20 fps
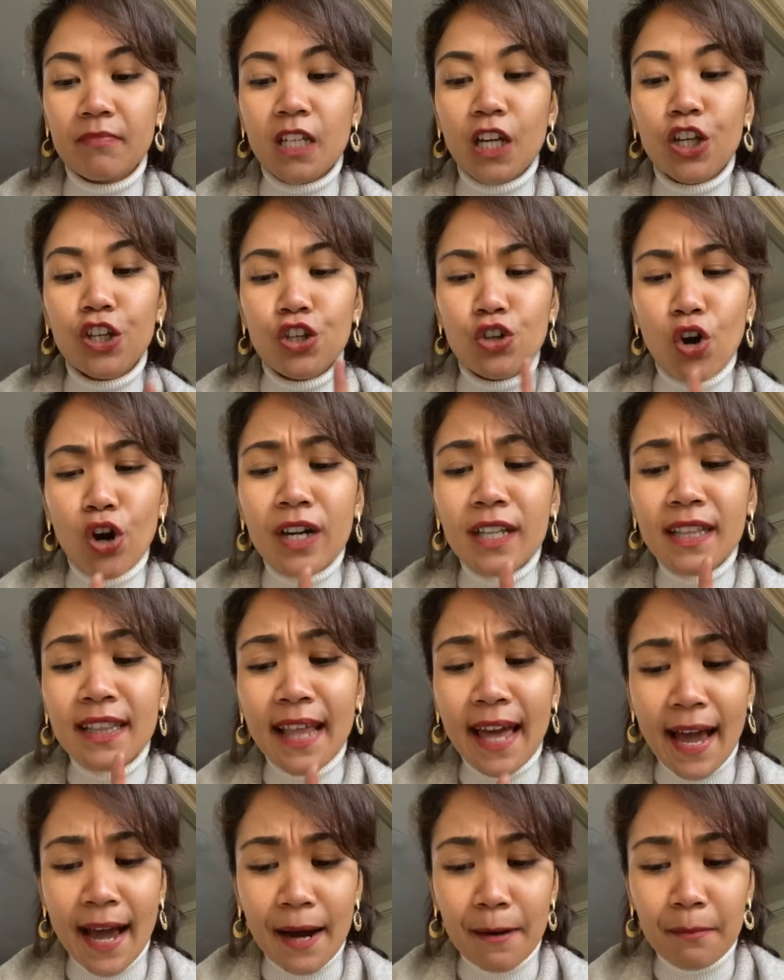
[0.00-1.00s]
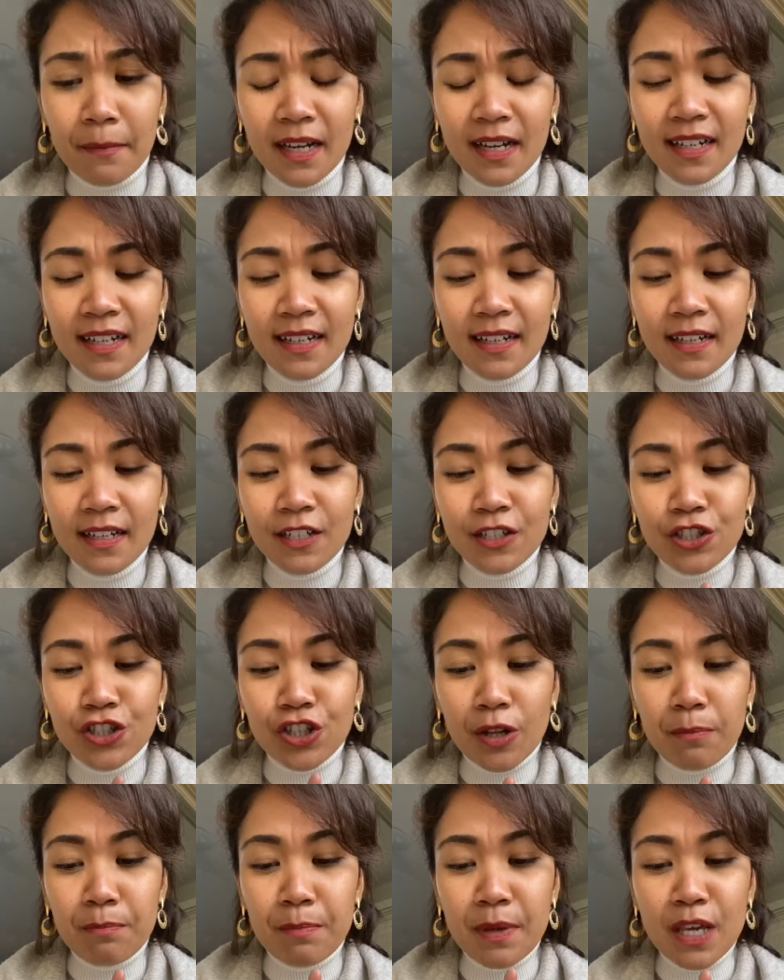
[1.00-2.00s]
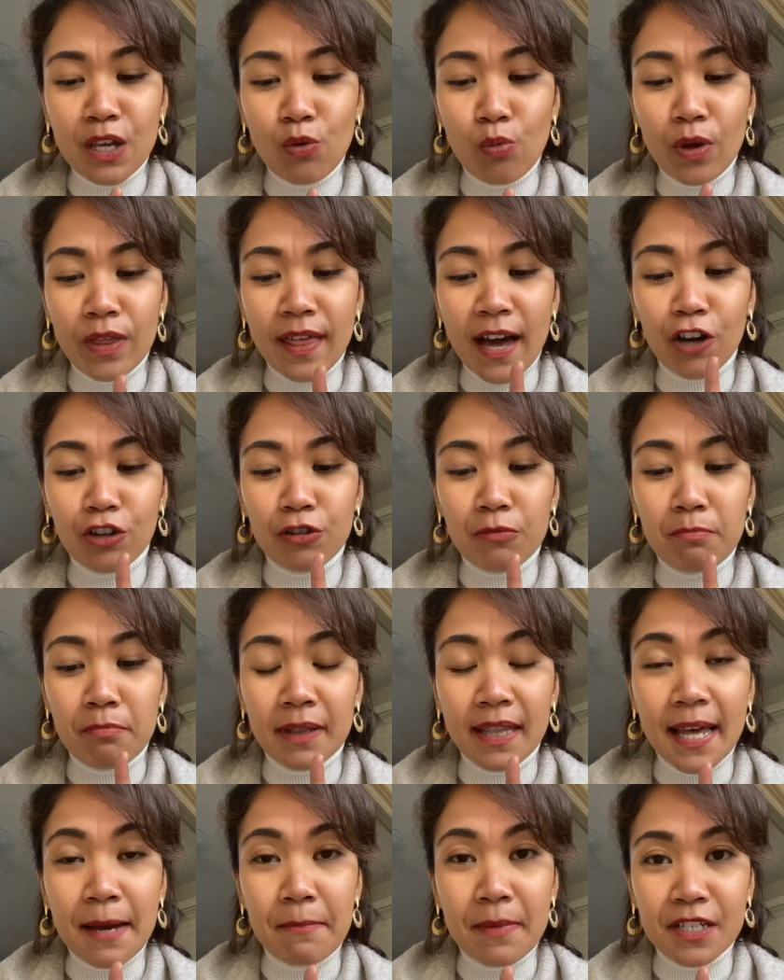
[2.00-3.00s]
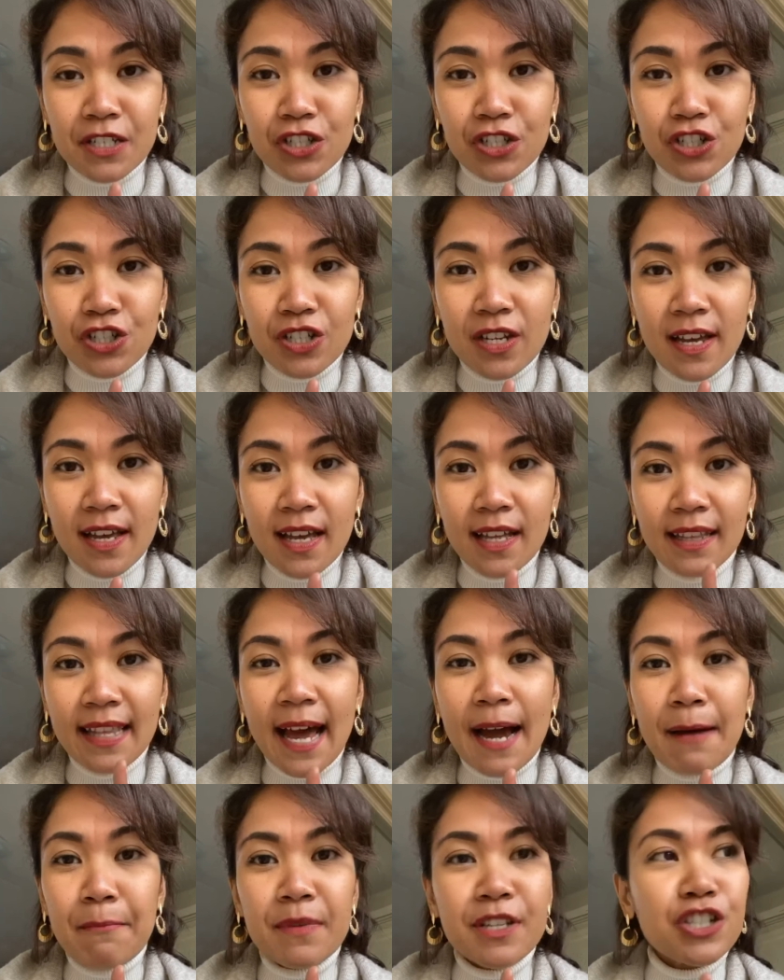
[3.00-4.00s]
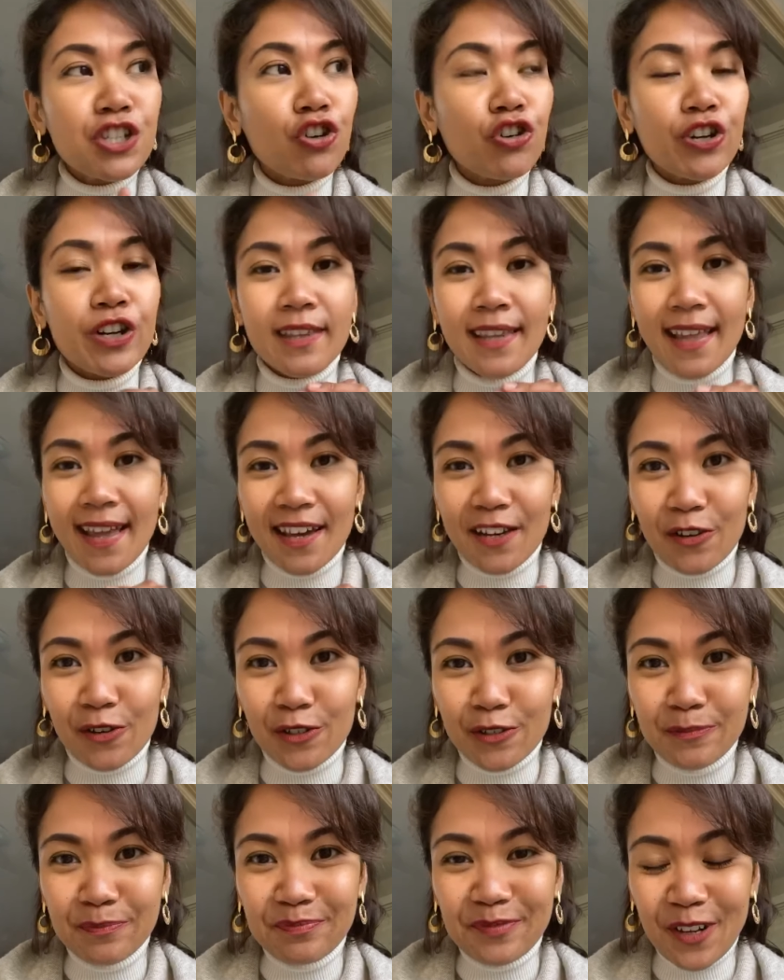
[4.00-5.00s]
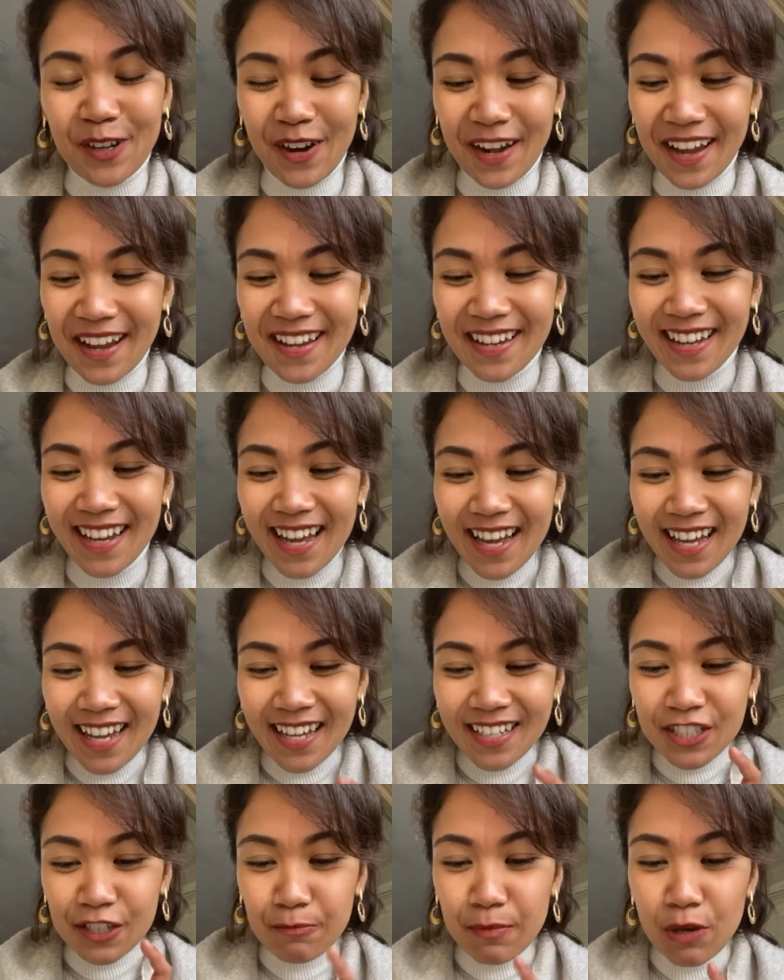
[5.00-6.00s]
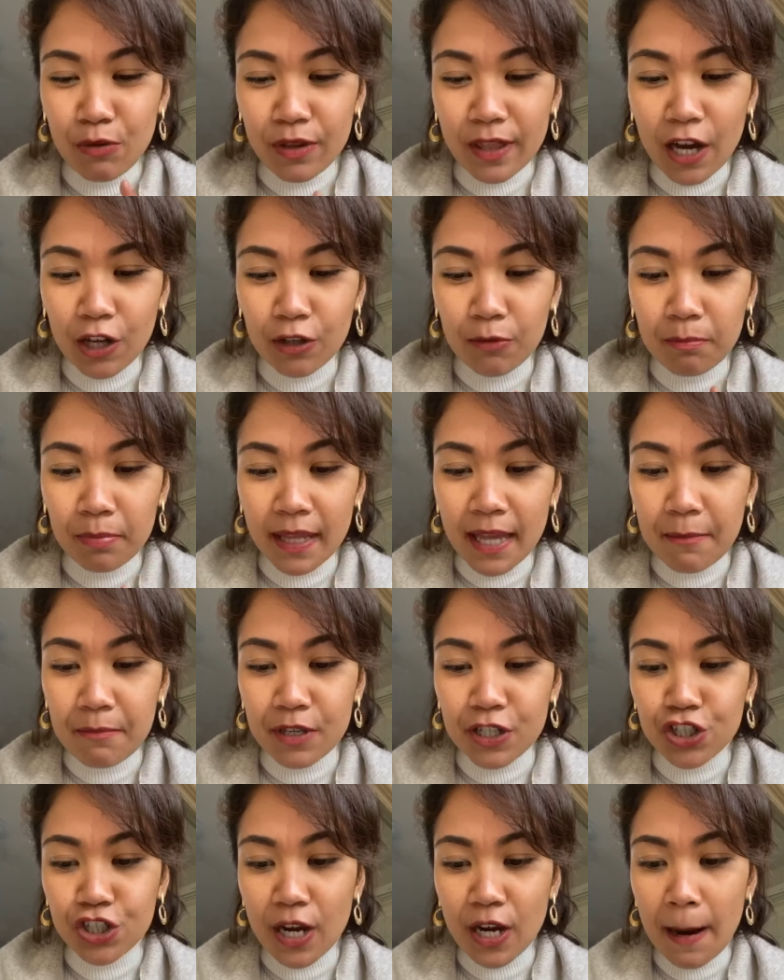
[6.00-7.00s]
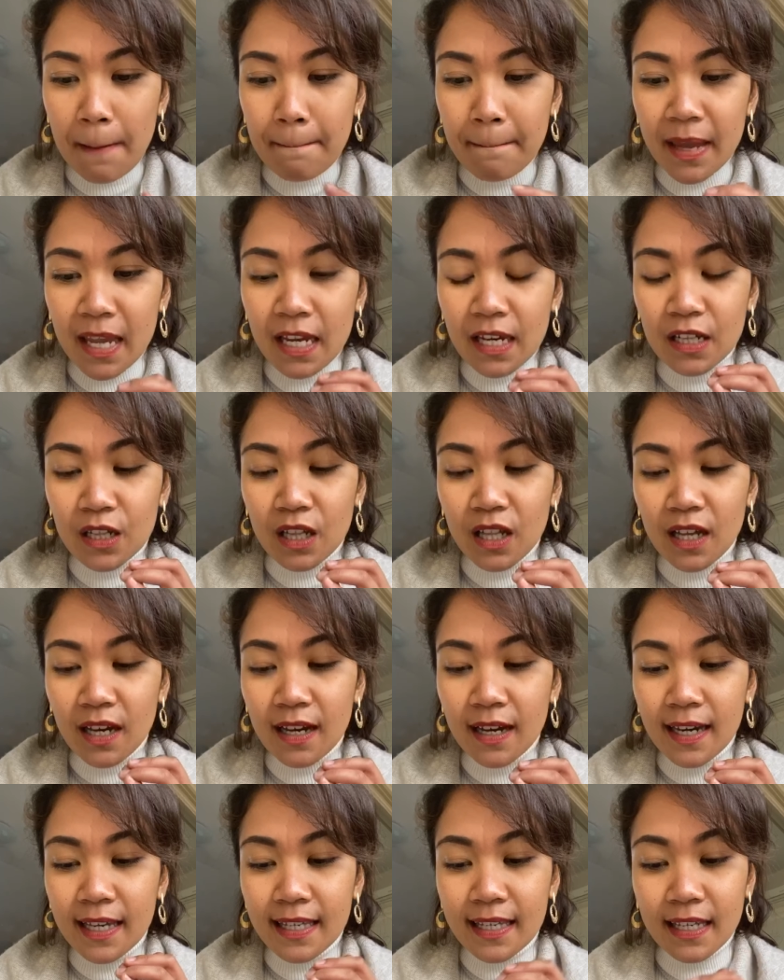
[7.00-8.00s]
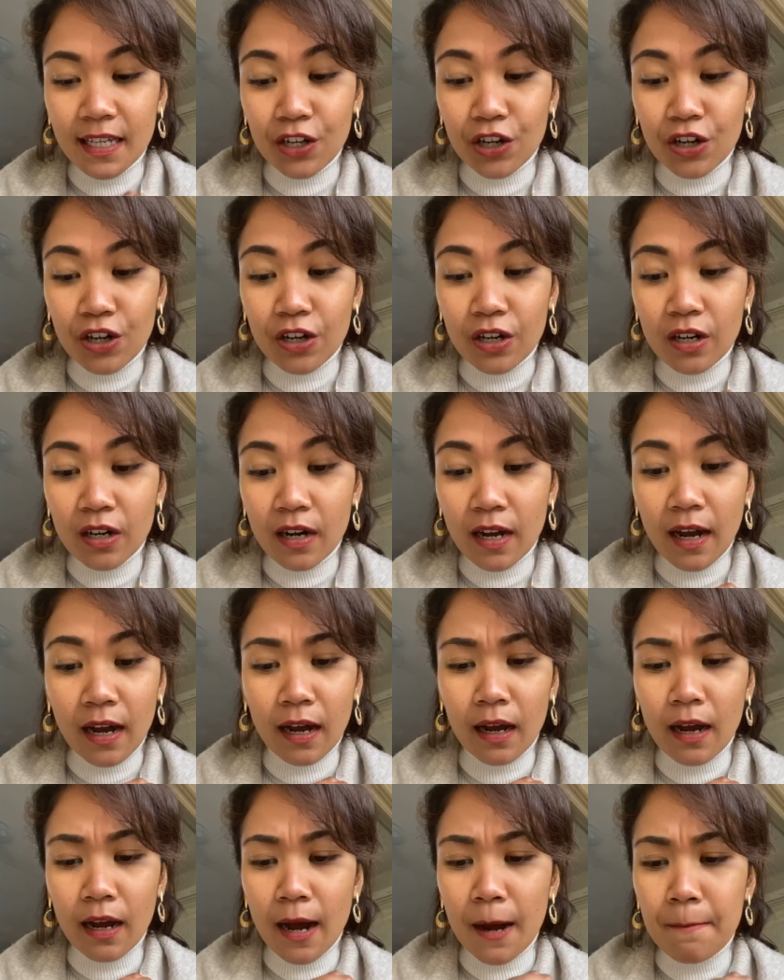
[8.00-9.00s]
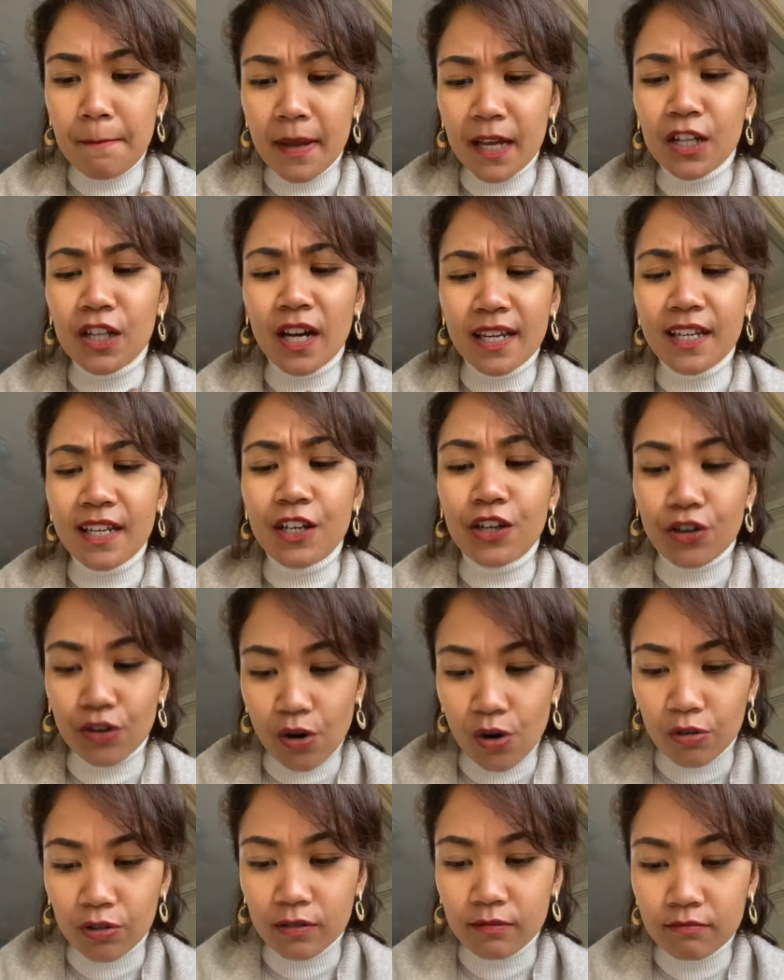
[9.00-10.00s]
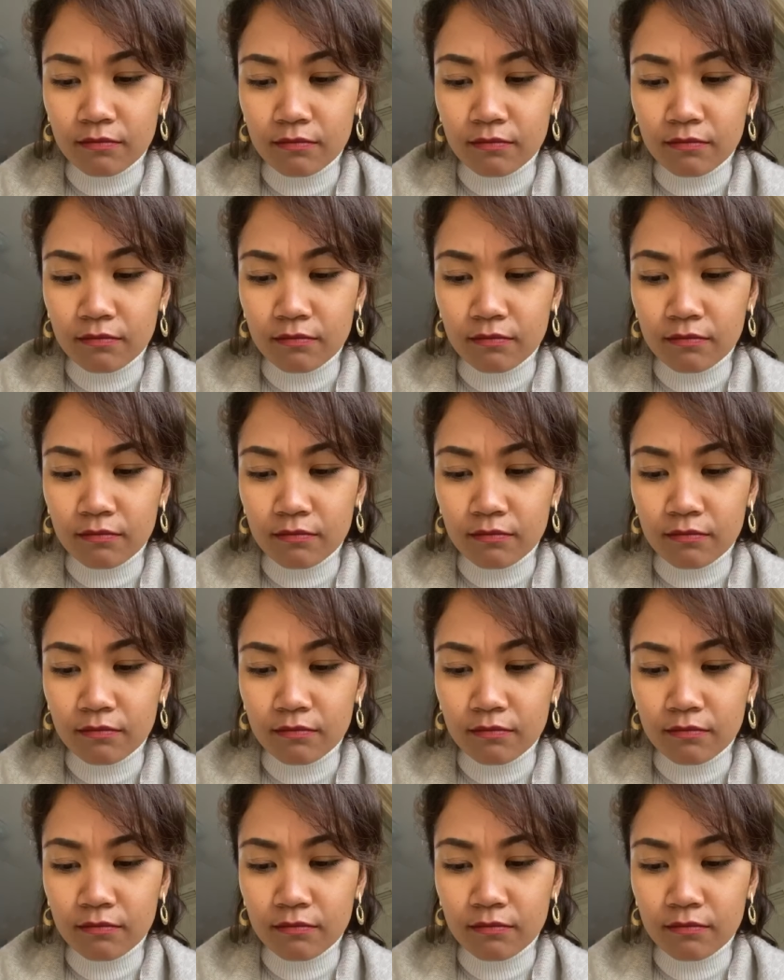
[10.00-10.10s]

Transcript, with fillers: Your lamb shall be without blemish lamb is cordero. Okay, shall be without blemish, a male year, uh, a male a year old.